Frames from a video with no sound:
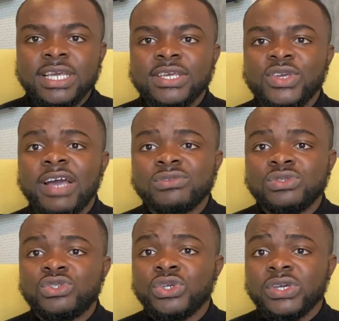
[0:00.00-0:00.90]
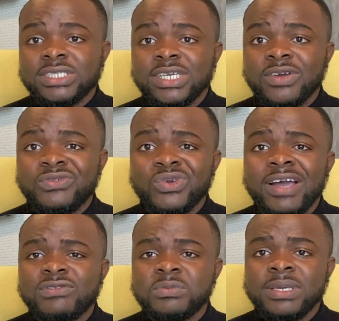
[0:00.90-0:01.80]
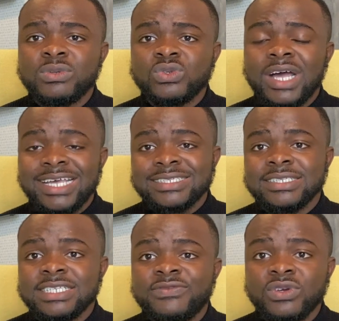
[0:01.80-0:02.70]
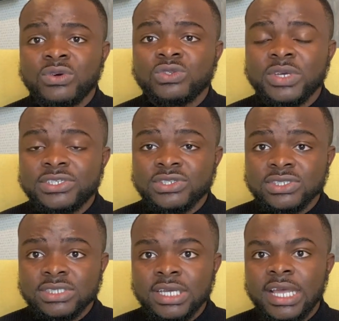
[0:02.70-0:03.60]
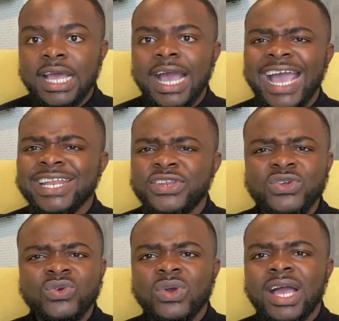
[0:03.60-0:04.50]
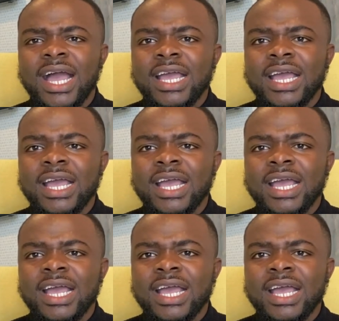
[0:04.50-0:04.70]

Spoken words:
You have to throw yourself. You have to be able to ask the difficult questions. I knew